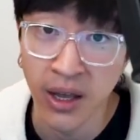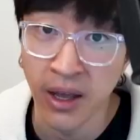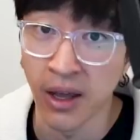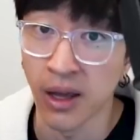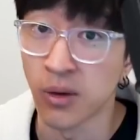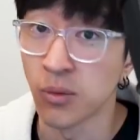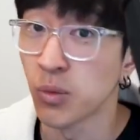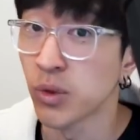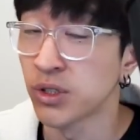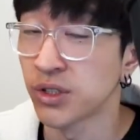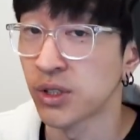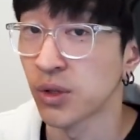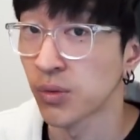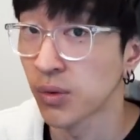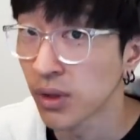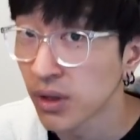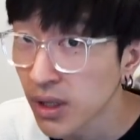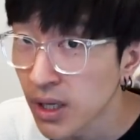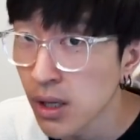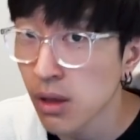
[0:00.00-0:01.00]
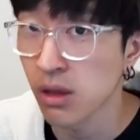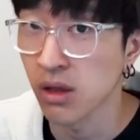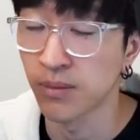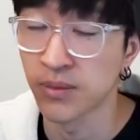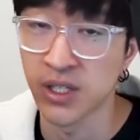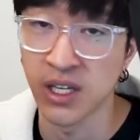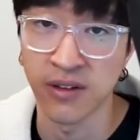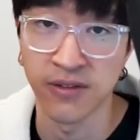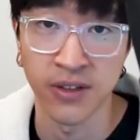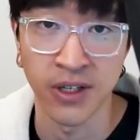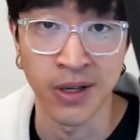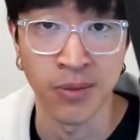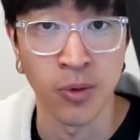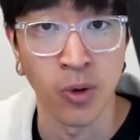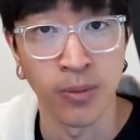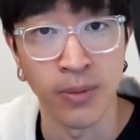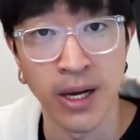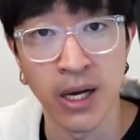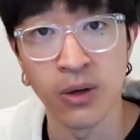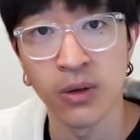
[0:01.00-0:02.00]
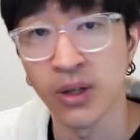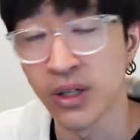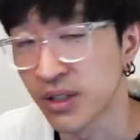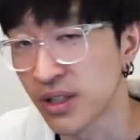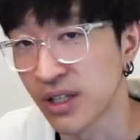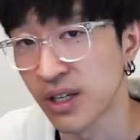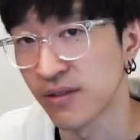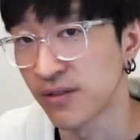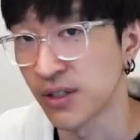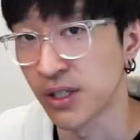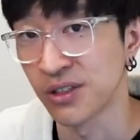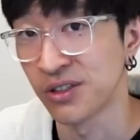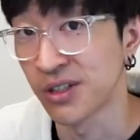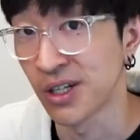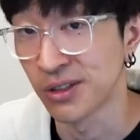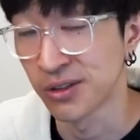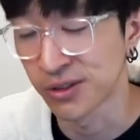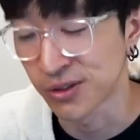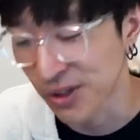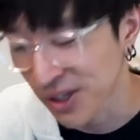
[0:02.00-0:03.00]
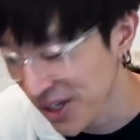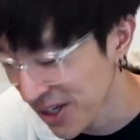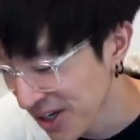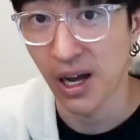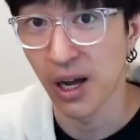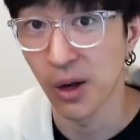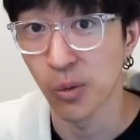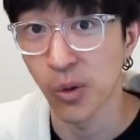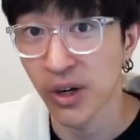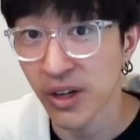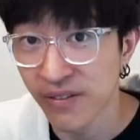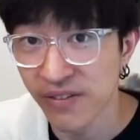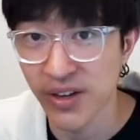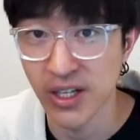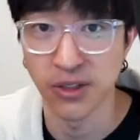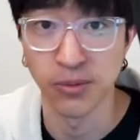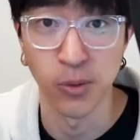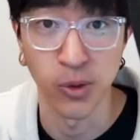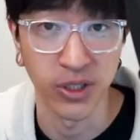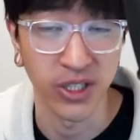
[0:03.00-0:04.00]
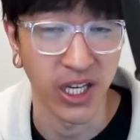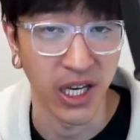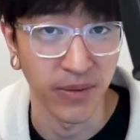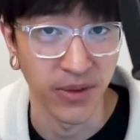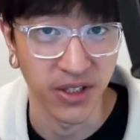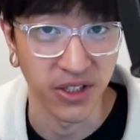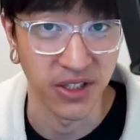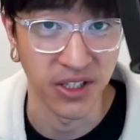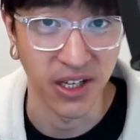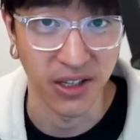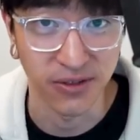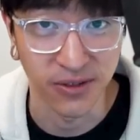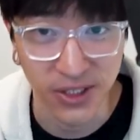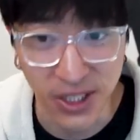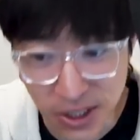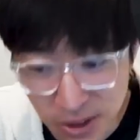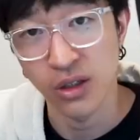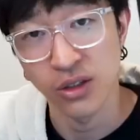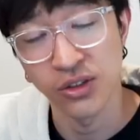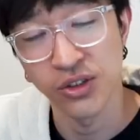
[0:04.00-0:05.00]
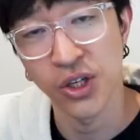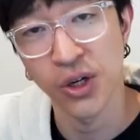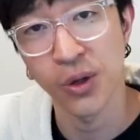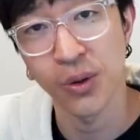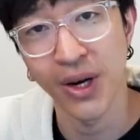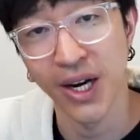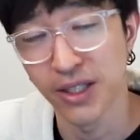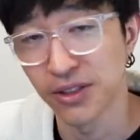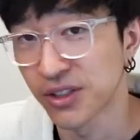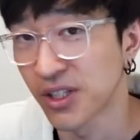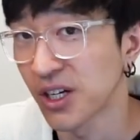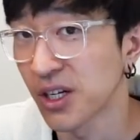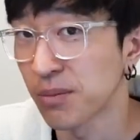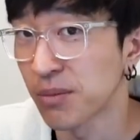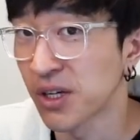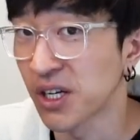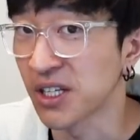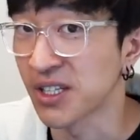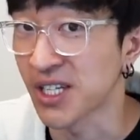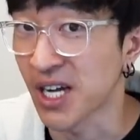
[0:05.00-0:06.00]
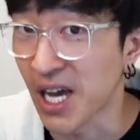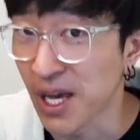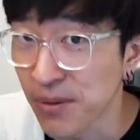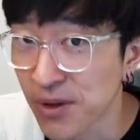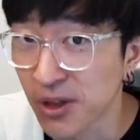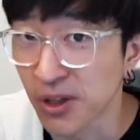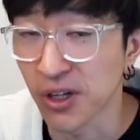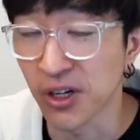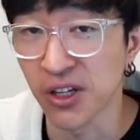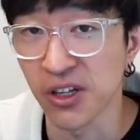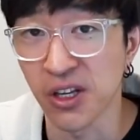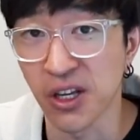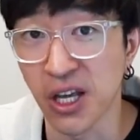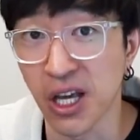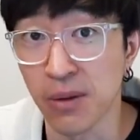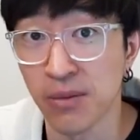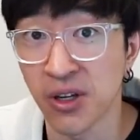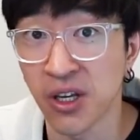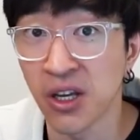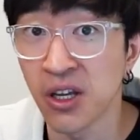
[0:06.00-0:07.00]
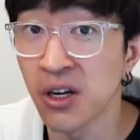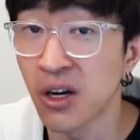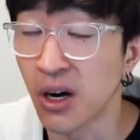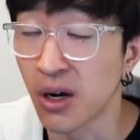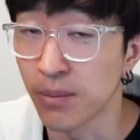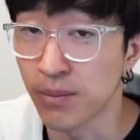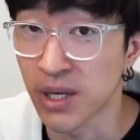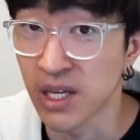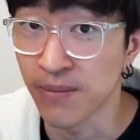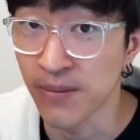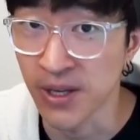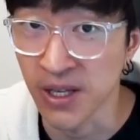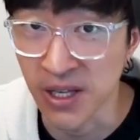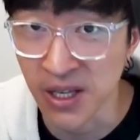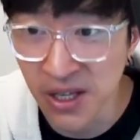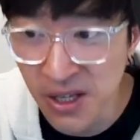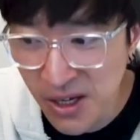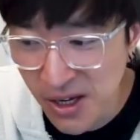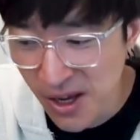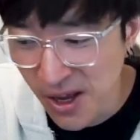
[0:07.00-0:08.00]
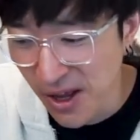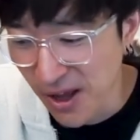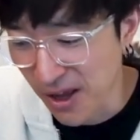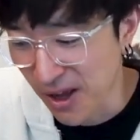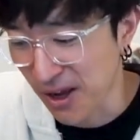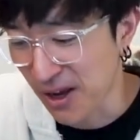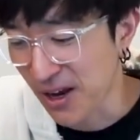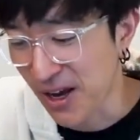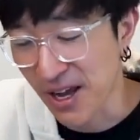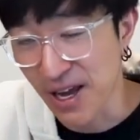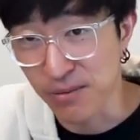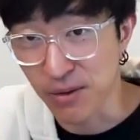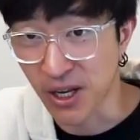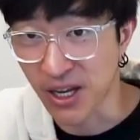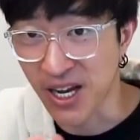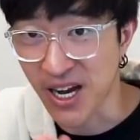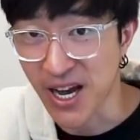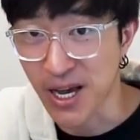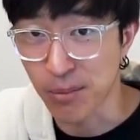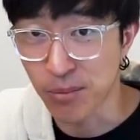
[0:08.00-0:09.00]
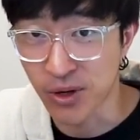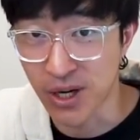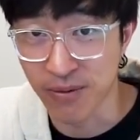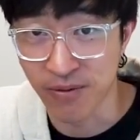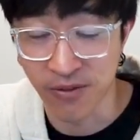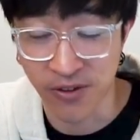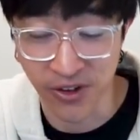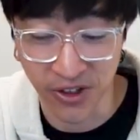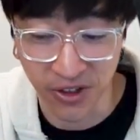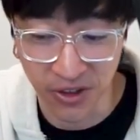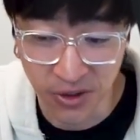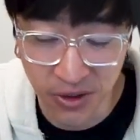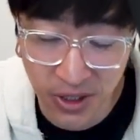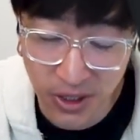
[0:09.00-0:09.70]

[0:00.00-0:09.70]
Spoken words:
And with the release of TFT Mobile and TFT set 3, I want to invest more time into TFT, so I started putting time in learning the game again on PBE, and I have a guide prep for you.